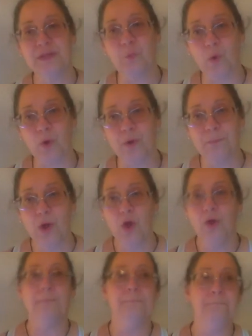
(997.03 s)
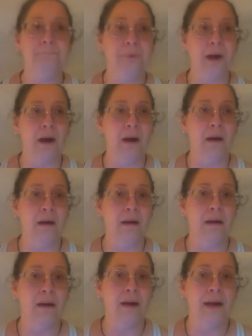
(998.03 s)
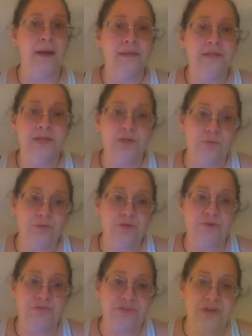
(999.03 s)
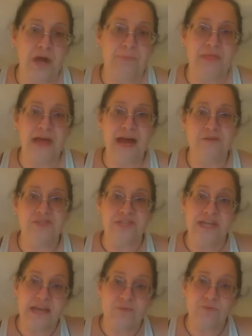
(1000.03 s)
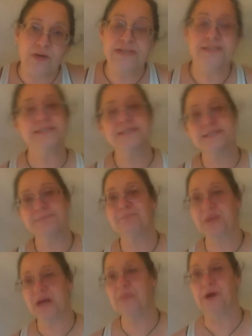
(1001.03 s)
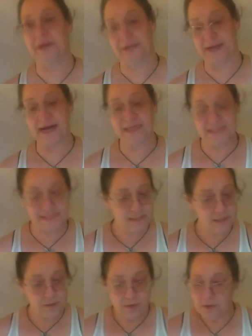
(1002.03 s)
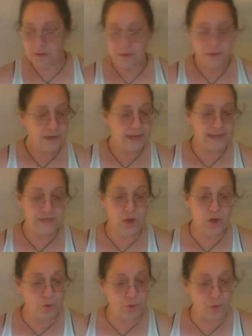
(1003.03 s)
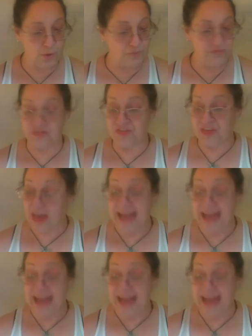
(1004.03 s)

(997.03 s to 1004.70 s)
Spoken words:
warm, but, you know, when you're at the top of the house and heat rises, come on, guys. I know you aren't that